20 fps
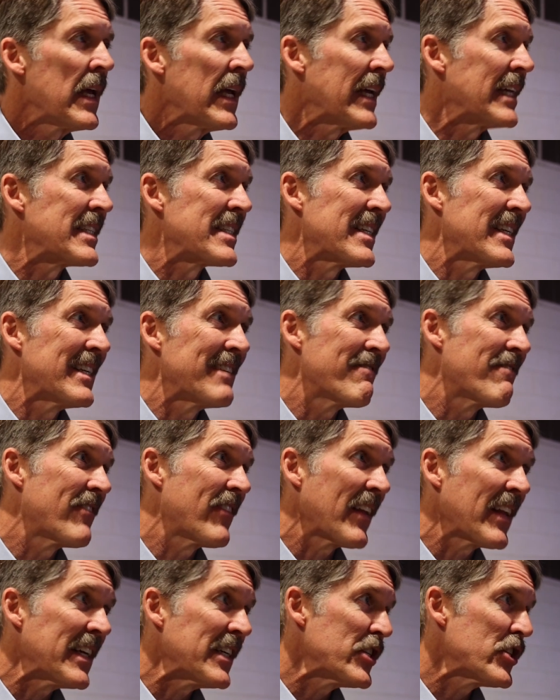It's an
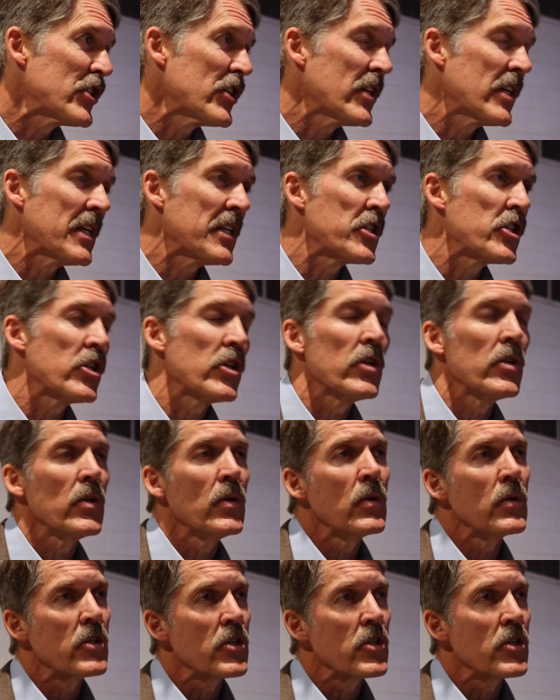inflation issue.